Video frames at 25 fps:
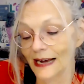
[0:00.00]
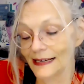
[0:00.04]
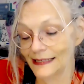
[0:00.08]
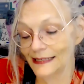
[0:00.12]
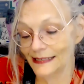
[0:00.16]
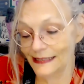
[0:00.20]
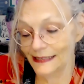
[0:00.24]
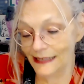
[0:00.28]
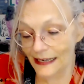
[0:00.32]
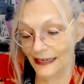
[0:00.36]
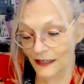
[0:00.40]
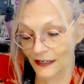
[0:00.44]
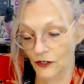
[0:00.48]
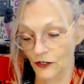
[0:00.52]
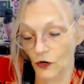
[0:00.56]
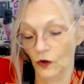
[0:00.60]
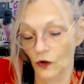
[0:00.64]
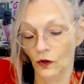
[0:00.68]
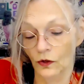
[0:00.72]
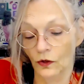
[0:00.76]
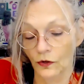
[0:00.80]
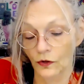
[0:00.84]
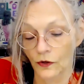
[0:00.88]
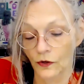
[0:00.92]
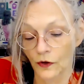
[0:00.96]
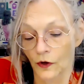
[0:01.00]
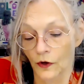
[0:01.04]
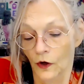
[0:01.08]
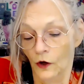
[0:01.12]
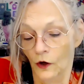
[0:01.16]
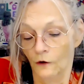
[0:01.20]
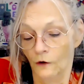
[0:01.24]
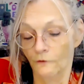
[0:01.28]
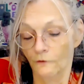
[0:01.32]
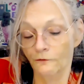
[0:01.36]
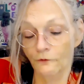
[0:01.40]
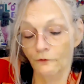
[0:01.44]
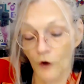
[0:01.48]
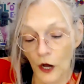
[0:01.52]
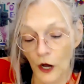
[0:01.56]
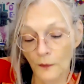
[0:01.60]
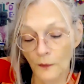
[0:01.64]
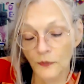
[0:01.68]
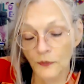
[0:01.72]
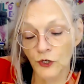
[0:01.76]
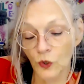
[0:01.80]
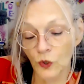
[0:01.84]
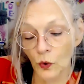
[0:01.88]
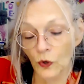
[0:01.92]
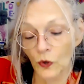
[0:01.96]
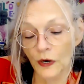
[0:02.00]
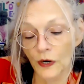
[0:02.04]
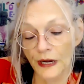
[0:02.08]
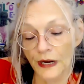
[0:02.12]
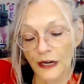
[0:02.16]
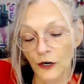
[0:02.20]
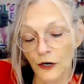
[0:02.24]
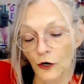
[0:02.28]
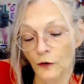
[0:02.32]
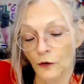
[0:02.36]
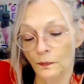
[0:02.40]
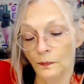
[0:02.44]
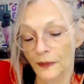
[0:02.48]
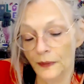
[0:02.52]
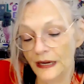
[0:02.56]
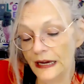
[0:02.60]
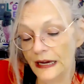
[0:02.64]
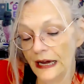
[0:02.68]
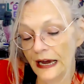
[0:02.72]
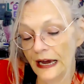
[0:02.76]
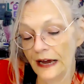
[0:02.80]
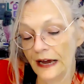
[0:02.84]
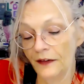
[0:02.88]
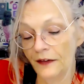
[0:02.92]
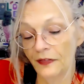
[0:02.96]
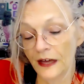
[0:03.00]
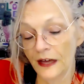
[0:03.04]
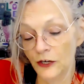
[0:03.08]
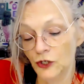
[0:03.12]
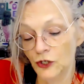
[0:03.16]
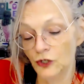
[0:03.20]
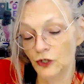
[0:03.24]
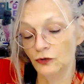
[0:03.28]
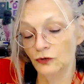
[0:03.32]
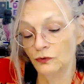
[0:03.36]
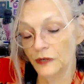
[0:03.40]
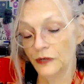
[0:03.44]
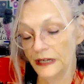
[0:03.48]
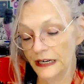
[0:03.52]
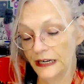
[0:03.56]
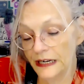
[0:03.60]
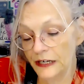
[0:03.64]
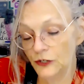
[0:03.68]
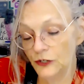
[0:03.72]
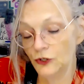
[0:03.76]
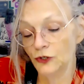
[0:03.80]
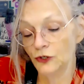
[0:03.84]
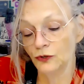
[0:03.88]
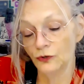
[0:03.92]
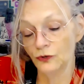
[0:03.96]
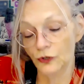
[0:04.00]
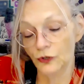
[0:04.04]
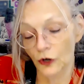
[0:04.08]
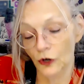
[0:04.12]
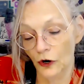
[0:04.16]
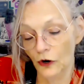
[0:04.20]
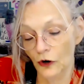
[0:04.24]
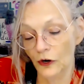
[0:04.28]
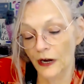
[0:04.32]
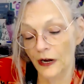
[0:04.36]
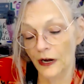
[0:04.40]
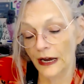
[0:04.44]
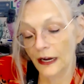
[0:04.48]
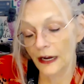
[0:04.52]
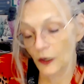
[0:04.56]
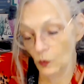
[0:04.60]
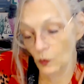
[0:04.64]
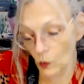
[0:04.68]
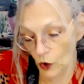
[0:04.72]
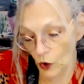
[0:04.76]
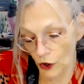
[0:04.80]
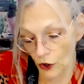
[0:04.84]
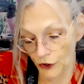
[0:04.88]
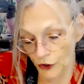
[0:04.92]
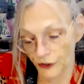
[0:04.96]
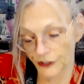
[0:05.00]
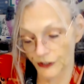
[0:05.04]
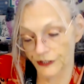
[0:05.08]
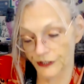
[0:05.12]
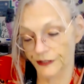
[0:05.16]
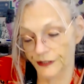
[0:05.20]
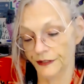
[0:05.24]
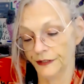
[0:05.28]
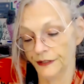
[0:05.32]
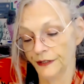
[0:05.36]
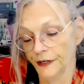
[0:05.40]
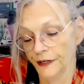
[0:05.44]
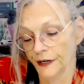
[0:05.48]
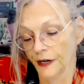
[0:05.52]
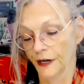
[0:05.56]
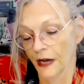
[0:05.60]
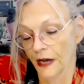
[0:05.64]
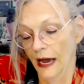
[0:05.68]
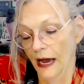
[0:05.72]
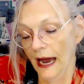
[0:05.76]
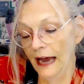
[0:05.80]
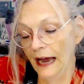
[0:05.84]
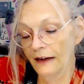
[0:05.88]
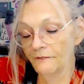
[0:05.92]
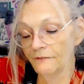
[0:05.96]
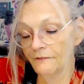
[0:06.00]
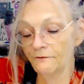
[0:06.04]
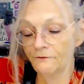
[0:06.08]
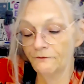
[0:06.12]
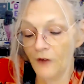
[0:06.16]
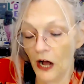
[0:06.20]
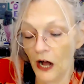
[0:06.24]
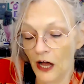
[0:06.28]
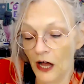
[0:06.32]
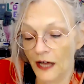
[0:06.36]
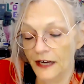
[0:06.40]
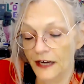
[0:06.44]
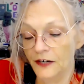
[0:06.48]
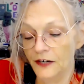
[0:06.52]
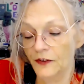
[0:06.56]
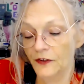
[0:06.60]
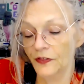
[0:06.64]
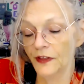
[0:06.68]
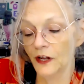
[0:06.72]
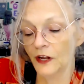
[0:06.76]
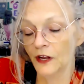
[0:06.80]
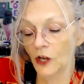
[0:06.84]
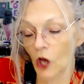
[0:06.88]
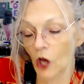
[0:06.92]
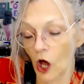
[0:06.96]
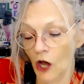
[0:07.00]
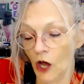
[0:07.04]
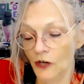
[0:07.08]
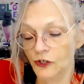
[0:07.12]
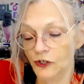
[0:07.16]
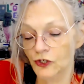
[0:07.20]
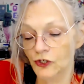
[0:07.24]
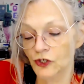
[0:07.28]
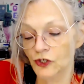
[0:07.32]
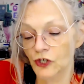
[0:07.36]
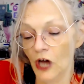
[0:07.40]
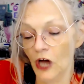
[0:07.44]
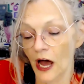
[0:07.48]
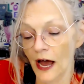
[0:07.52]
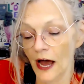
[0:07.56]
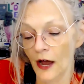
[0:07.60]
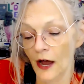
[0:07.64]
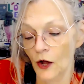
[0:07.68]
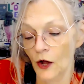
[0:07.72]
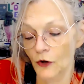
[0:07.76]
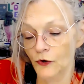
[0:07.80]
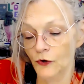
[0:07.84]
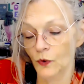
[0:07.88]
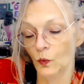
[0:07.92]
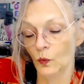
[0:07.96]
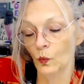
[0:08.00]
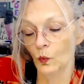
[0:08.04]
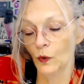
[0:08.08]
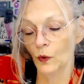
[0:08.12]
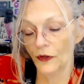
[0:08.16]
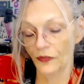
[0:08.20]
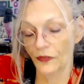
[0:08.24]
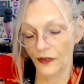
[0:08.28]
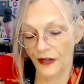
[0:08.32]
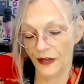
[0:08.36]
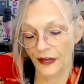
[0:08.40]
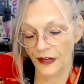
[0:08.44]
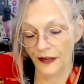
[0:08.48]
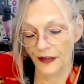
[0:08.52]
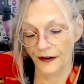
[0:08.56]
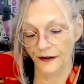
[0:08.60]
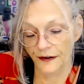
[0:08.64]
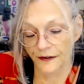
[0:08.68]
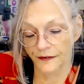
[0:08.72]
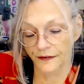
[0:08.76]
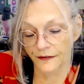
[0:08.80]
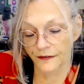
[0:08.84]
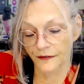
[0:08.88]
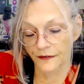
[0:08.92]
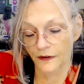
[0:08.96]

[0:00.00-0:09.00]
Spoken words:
a signal from your inner being that you need to turn inwards and find the lost child within.